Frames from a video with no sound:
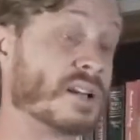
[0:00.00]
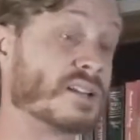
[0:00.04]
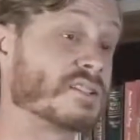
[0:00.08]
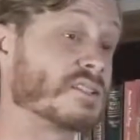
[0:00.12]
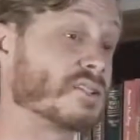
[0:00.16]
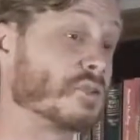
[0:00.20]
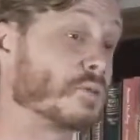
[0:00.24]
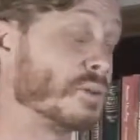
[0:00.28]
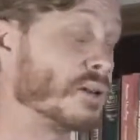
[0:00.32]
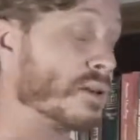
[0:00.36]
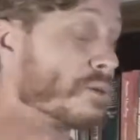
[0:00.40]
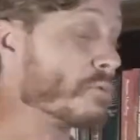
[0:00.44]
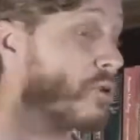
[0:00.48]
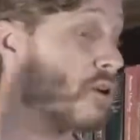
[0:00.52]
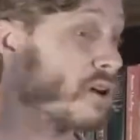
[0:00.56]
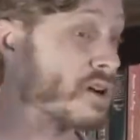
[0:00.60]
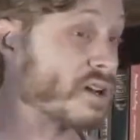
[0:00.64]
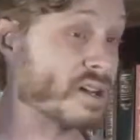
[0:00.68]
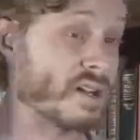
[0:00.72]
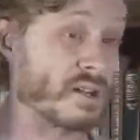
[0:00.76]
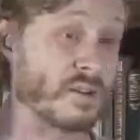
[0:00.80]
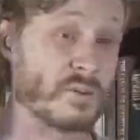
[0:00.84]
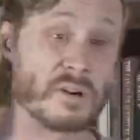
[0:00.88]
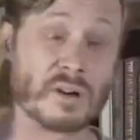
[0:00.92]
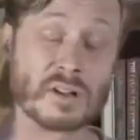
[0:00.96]
And so we want
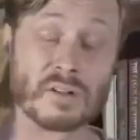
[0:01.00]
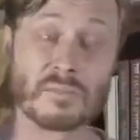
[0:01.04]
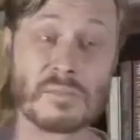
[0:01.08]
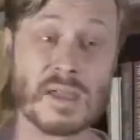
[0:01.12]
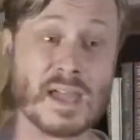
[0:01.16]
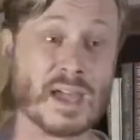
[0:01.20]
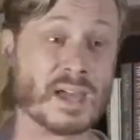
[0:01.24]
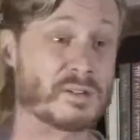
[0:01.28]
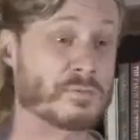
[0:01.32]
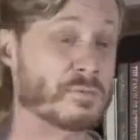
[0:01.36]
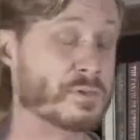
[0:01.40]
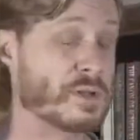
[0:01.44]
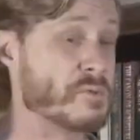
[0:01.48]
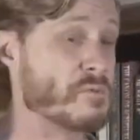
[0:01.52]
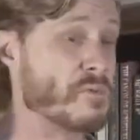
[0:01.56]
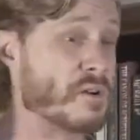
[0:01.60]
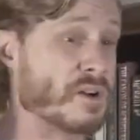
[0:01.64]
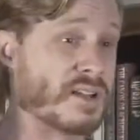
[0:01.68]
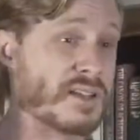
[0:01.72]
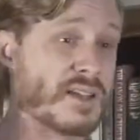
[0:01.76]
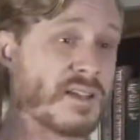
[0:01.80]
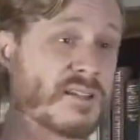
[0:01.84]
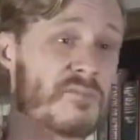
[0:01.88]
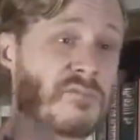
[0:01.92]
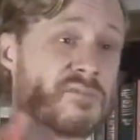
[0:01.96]

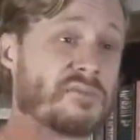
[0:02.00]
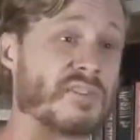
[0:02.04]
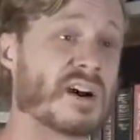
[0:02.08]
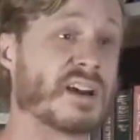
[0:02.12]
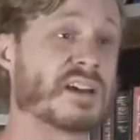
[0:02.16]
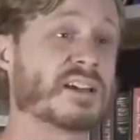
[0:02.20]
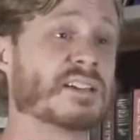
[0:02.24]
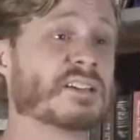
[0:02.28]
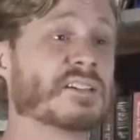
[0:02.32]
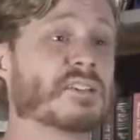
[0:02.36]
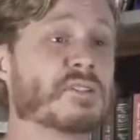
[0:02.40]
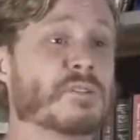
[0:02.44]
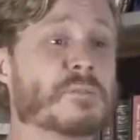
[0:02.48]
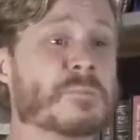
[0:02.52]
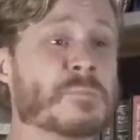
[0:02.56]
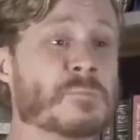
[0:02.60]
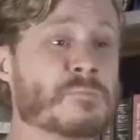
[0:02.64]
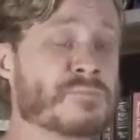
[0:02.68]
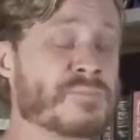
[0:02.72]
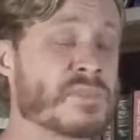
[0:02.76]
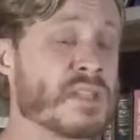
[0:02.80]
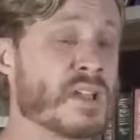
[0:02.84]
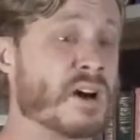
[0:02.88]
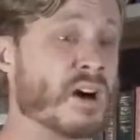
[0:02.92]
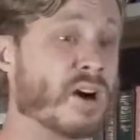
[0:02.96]
to invite you
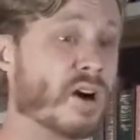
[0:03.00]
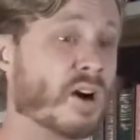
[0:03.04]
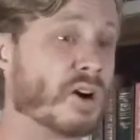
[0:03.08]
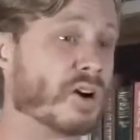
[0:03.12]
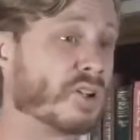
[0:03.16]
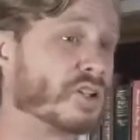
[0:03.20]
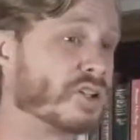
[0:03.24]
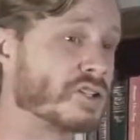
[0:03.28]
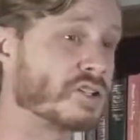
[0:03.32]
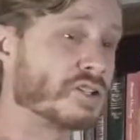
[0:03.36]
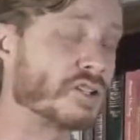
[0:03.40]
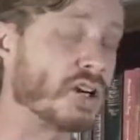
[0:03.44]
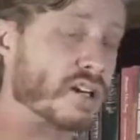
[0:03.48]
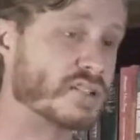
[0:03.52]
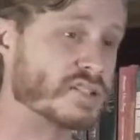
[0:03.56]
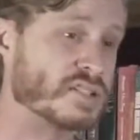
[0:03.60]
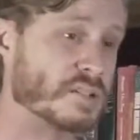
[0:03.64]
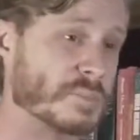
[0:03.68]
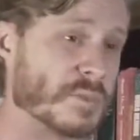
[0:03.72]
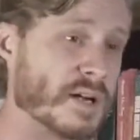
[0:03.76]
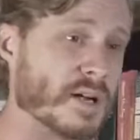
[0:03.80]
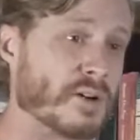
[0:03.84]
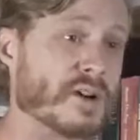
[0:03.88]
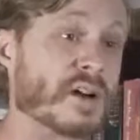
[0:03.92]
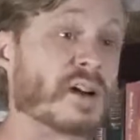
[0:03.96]
all across
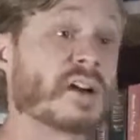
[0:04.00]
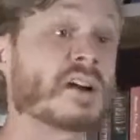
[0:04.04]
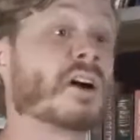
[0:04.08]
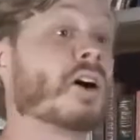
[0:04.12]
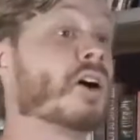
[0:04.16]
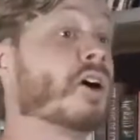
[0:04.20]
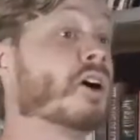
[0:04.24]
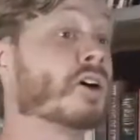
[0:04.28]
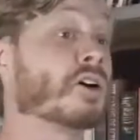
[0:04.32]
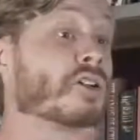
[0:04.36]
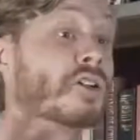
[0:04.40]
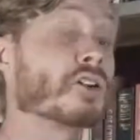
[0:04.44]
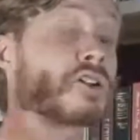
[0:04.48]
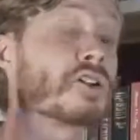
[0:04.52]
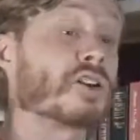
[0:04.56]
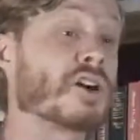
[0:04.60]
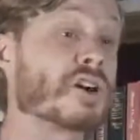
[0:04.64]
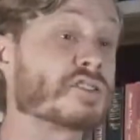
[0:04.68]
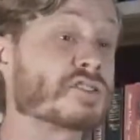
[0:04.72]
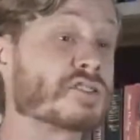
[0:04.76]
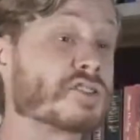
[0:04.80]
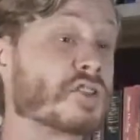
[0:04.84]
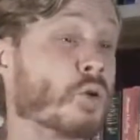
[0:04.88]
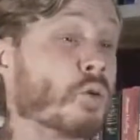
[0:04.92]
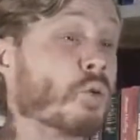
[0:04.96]
America, all
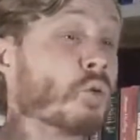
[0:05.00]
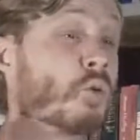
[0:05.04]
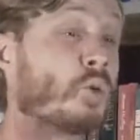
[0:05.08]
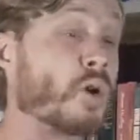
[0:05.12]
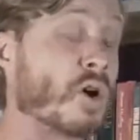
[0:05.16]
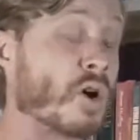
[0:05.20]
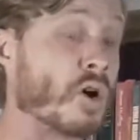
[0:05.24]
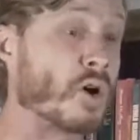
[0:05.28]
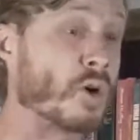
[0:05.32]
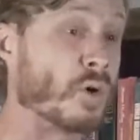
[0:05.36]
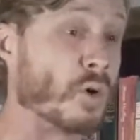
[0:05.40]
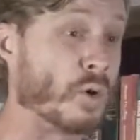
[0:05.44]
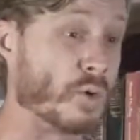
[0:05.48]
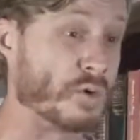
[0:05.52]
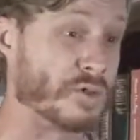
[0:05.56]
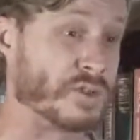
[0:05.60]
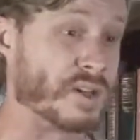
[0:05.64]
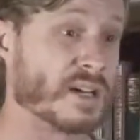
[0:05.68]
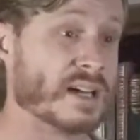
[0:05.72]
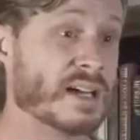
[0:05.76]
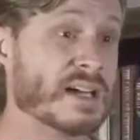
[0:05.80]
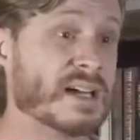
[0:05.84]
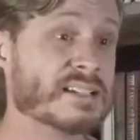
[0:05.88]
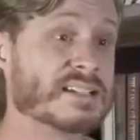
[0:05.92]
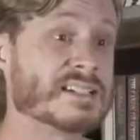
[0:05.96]
across the world,
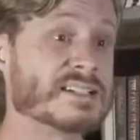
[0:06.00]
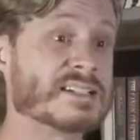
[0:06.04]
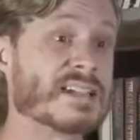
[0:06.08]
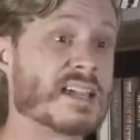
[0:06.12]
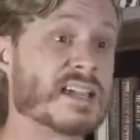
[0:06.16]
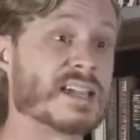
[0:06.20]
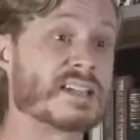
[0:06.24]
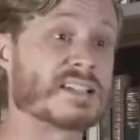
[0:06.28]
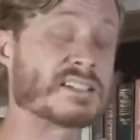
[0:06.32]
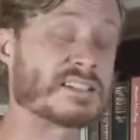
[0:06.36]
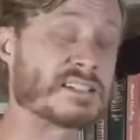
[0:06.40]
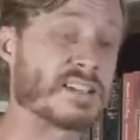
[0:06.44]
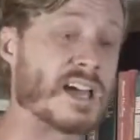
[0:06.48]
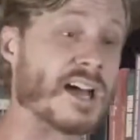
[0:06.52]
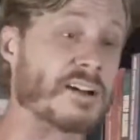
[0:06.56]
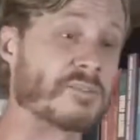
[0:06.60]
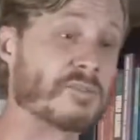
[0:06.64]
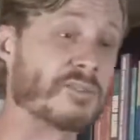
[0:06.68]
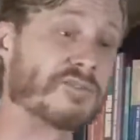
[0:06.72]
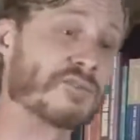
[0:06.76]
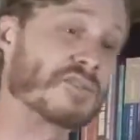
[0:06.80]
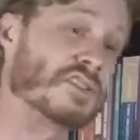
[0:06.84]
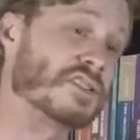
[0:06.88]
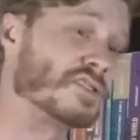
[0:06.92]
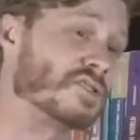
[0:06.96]
to take a
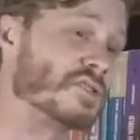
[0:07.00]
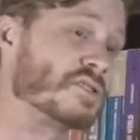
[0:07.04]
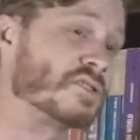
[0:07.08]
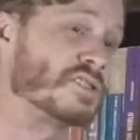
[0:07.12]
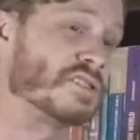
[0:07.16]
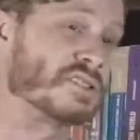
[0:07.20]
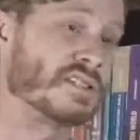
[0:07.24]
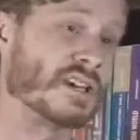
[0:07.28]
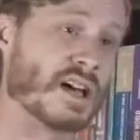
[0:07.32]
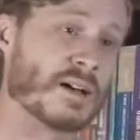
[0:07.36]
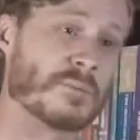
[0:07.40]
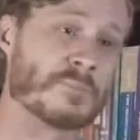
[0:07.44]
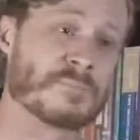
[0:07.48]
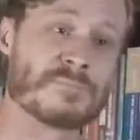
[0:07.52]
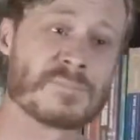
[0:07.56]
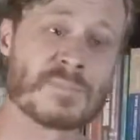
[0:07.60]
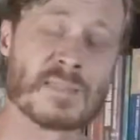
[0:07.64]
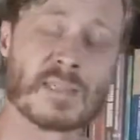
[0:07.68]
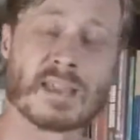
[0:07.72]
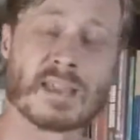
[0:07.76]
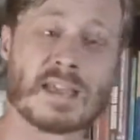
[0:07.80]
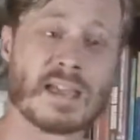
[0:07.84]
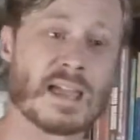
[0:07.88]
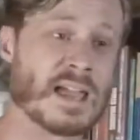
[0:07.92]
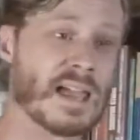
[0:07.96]
sacrificial step
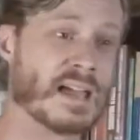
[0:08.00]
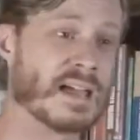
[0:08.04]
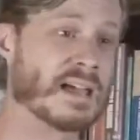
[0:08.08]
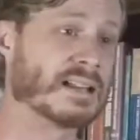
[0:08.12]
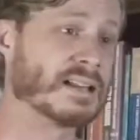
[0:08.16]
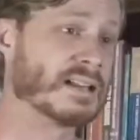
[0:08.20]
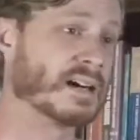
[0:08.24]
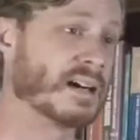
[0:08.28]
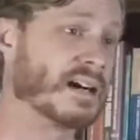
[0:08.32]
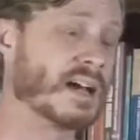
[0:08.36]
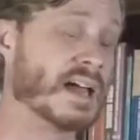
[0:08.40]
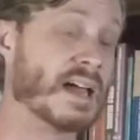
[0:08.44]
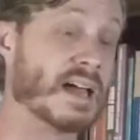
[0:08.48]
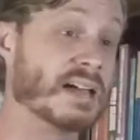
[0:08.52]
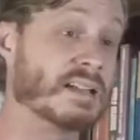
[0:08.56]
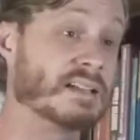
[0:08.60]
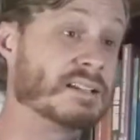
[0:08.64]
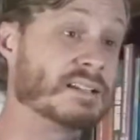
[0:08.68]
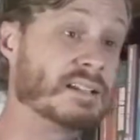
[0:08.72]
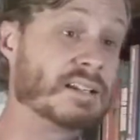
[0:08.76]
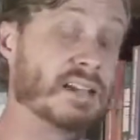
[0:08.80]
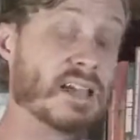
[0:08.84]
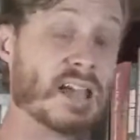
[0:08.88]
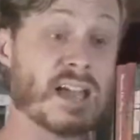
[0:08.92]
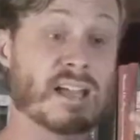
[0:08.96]

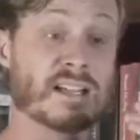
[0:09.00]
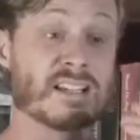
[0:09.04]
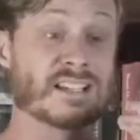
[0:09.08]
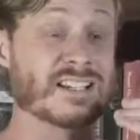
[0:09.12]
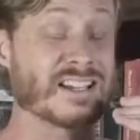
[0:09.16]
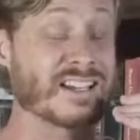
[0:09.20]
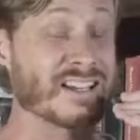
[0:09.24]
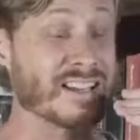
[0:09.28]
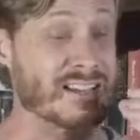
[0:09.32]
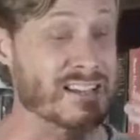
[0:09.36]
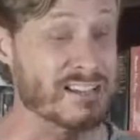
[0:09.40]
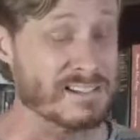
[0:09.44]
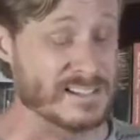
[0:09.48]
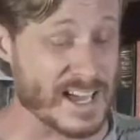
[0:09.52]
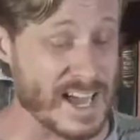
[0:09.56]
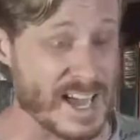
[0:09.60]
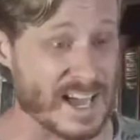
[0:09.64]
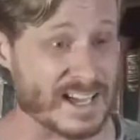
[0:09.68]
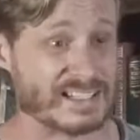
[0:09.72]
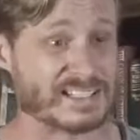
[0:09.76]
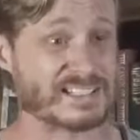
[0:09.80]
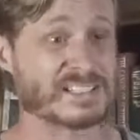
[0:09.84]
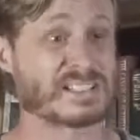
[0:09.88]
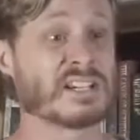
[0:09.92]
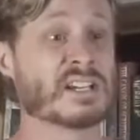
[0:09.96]
and
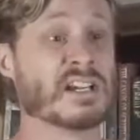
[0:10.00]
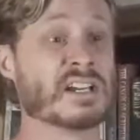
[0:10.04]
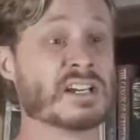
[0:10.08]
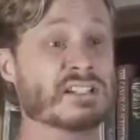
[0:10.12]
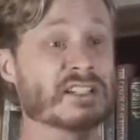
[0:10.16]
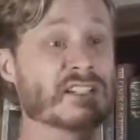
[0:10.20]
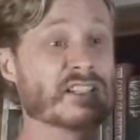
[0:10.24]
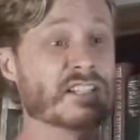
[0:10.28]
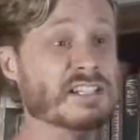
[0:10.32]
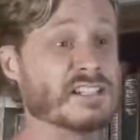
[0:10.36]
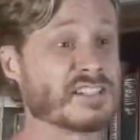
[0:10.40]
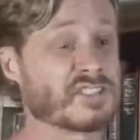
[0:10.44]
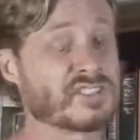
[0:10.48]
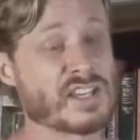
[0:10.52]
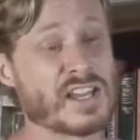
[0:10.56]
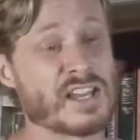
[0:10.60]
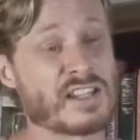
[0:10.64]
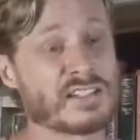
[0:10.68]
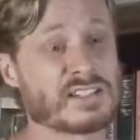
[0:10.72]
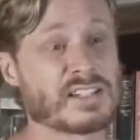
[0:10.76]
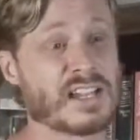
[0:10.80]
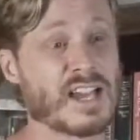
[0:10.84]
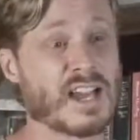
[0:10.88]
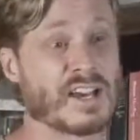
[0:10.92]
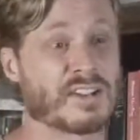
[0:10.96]
connect to these
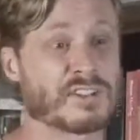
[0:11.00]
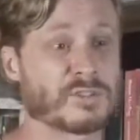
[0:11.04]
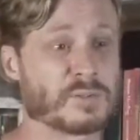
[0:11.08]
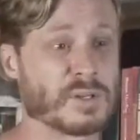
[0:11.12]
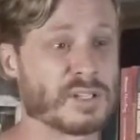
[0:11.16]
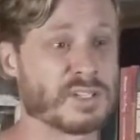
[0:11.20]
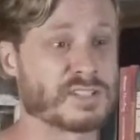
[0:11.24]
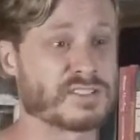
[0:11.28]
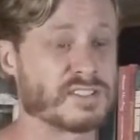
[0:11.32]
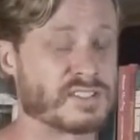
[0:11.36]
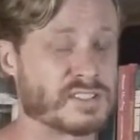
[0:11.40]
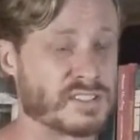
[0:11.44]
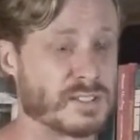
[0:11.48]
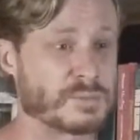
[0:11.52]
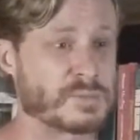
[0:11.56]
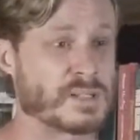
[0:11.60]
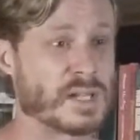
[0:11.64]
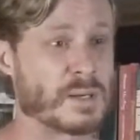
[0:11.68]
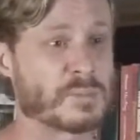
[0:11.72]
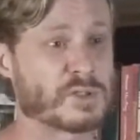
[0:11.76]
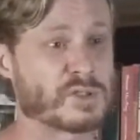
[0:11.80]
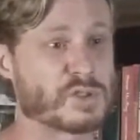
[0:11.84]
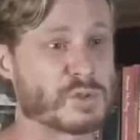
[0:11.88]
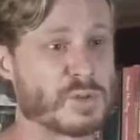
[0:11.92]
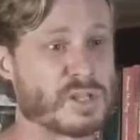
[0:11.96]
tent gatherings. It's
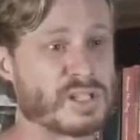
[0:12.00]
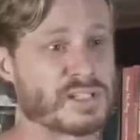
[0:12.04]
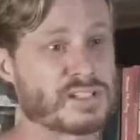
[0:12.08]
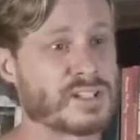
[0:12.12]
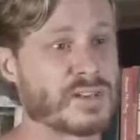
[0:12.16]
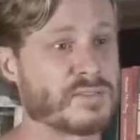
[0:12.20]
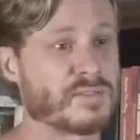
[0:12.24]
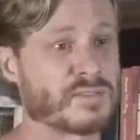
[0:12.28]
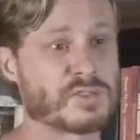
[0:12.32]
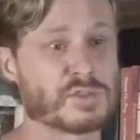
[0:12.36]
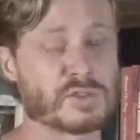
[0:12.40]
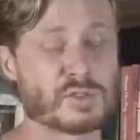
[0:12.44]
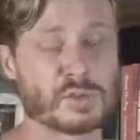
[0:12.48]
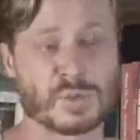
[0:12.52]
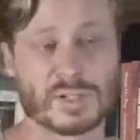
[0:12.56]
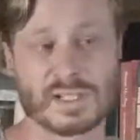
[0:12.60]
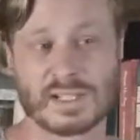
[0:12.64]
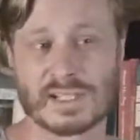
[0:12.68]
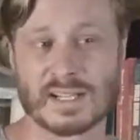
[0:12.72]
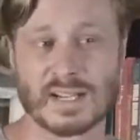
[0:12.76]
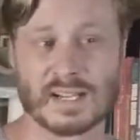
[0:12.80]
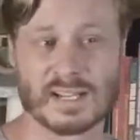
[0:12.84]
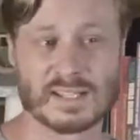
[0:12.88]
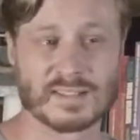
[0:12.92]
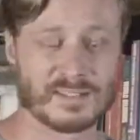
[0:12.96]
September 27th through
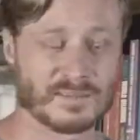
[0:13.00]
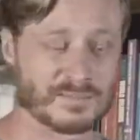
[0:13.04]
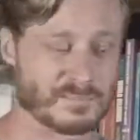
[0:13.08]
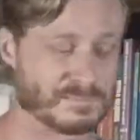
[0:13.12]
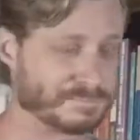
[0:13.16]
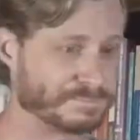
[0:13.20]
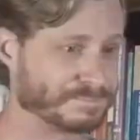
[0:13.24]
29th.